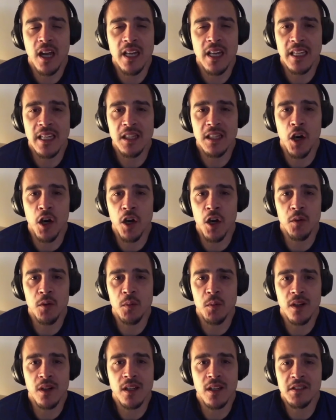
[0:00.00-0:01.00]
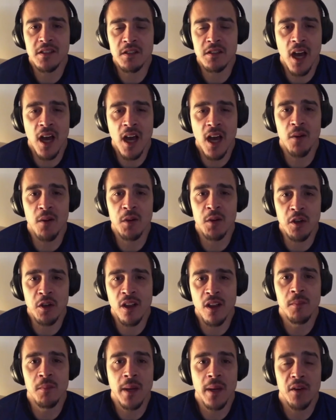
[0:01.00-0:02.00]
I think the hard work is not when you're
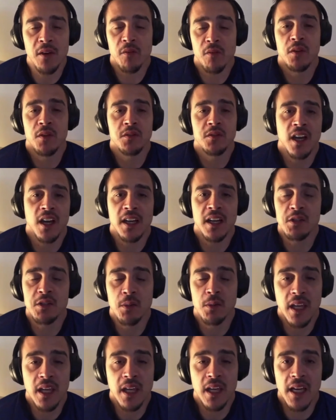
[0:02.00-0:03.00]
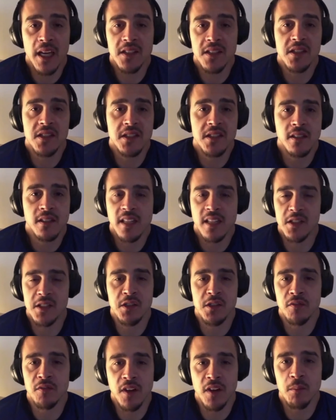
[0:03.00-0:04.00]
on the microphone talking to a guest. That's
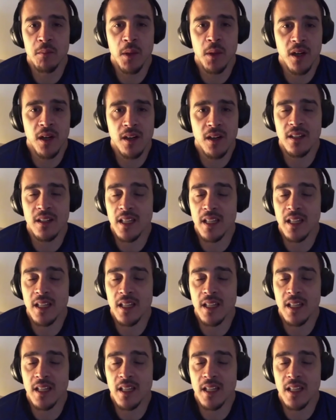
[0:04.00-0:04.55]
the fun part.